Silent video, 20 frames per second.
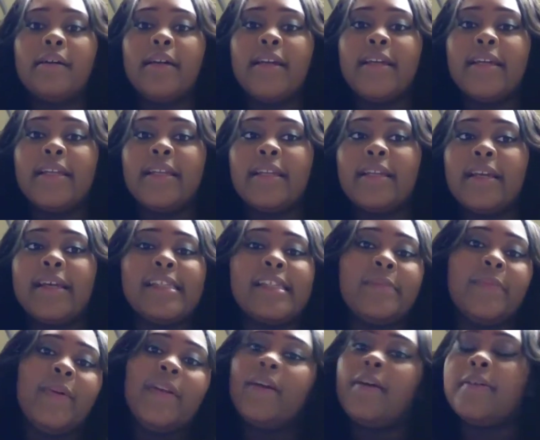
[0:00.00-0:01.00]
And because
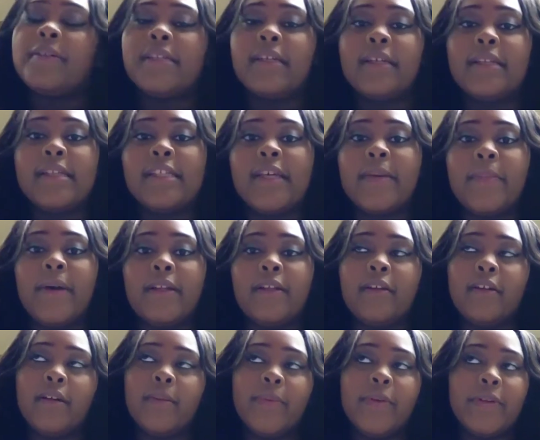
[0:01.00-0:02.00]
we don't sell this at my
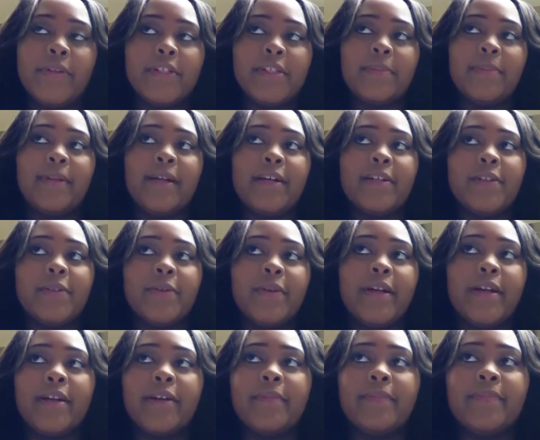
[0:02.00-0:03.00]
local beauty supply store
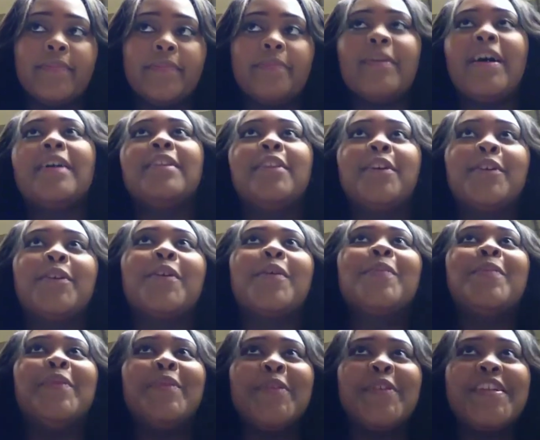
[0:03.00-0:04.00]
here. My local
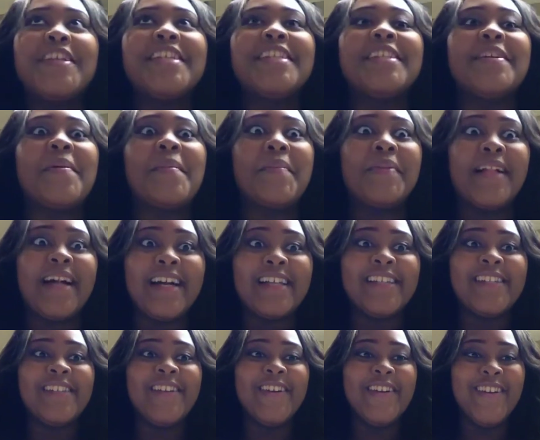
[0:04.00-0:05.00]
beauty supply
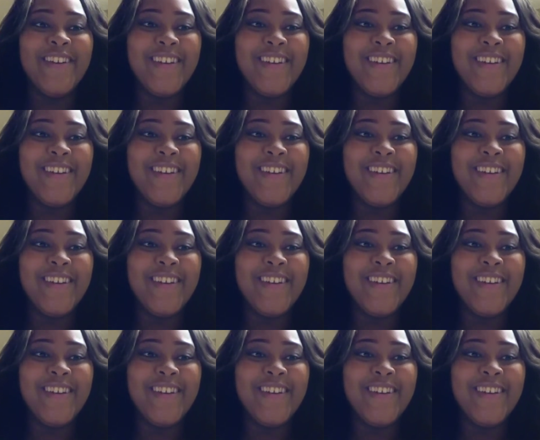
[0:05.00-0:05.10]
store.